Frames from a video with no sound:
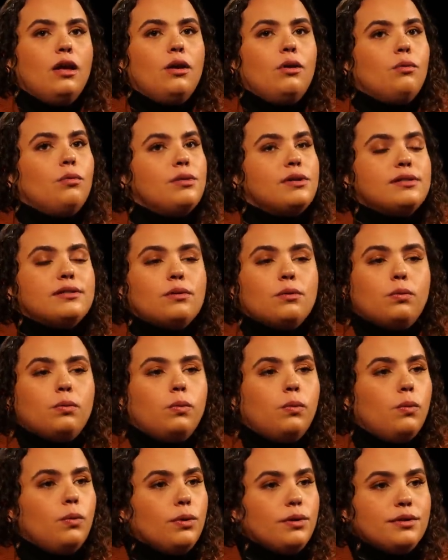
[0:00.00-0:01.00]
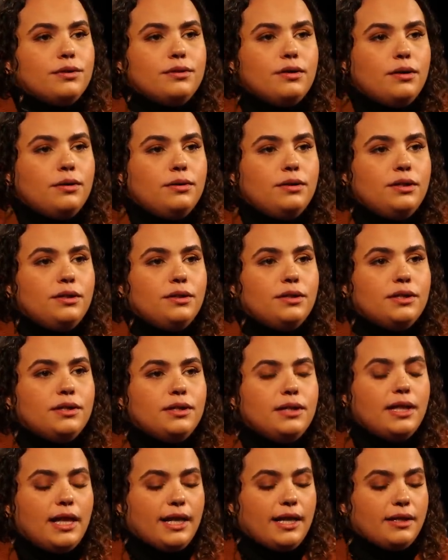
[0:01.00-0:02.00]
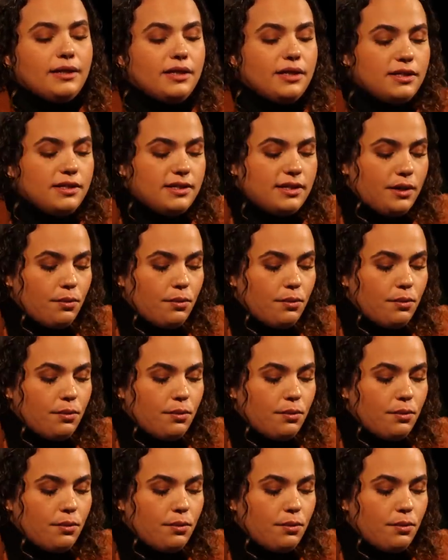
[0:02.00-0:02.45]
was a war zone. You could, like, this,